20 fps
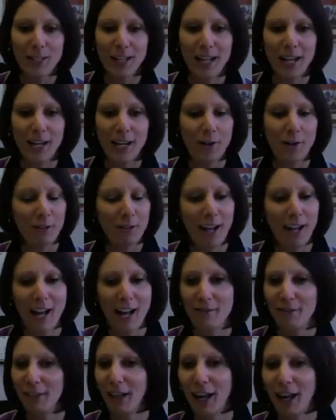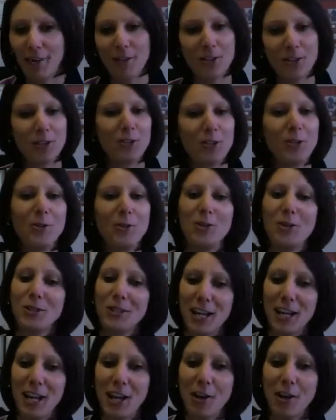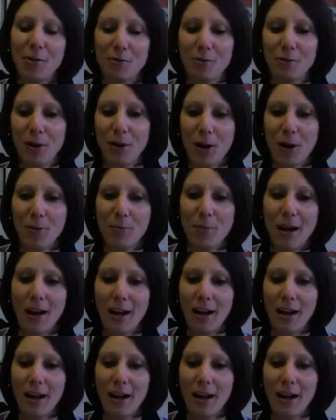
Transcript: I know I have a lot of institutions I hear from.